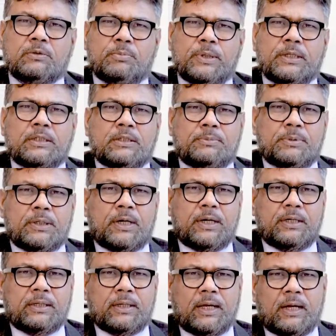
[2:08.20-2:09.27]
base
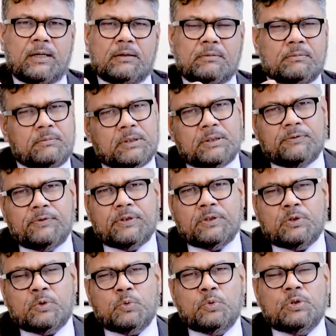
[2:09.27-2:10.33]
behind that, but if it
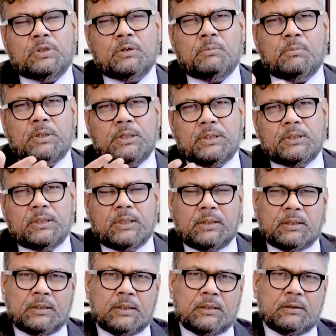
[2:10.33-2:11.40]
suits somebody, then
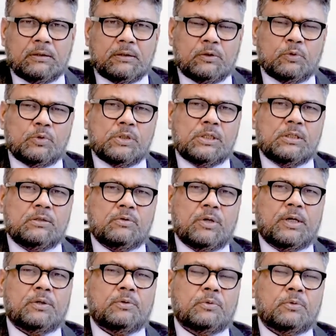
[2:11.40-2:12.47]
they usually try
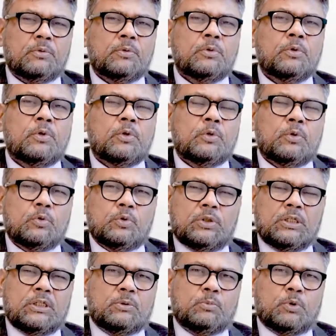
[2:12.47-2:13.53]
to use
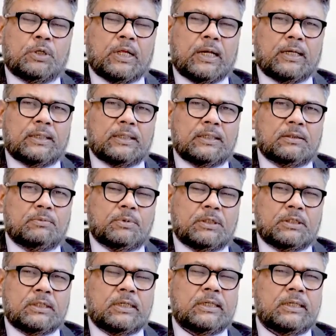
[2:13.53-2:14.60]
these modalities. But
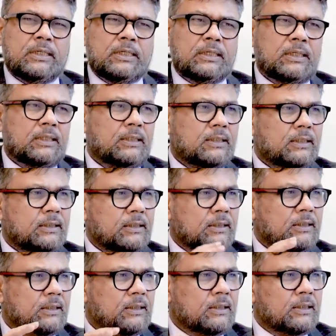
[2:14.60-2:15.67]
certainly in the
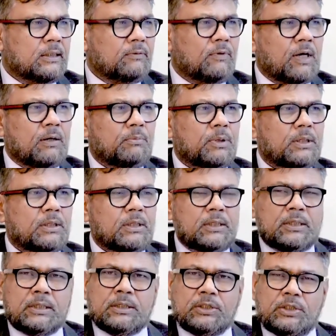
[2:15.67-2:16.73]
environment
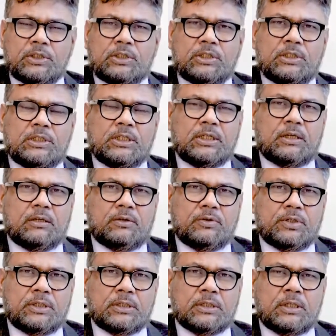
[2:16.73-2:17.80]
in GCC
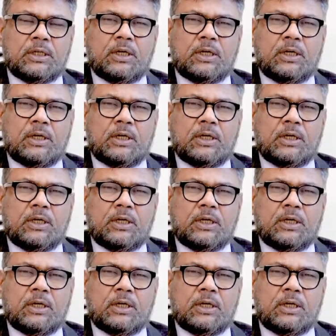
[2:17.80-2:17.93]
countries,